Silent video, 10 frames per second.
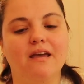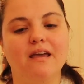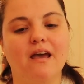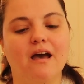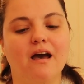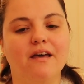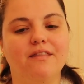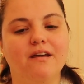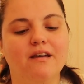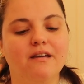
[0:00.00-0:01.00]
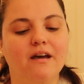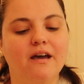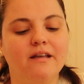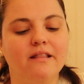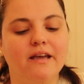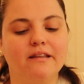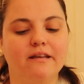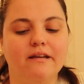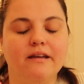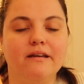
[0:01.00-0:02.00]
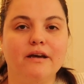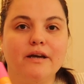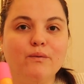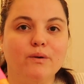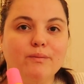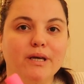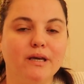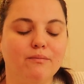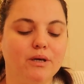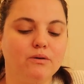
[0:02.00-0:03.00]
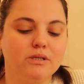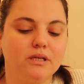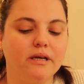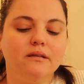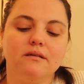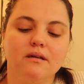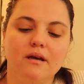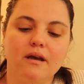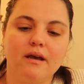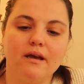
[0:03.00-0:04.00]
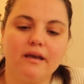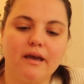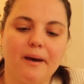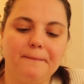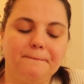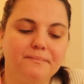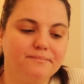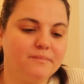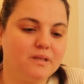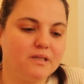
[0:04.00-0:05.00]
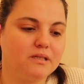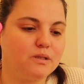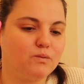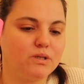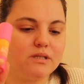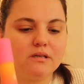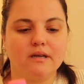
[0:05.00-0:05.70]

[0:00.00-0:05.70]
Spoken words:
Yeah, I think I liked it, and I will be keep using it. Yeah, this was the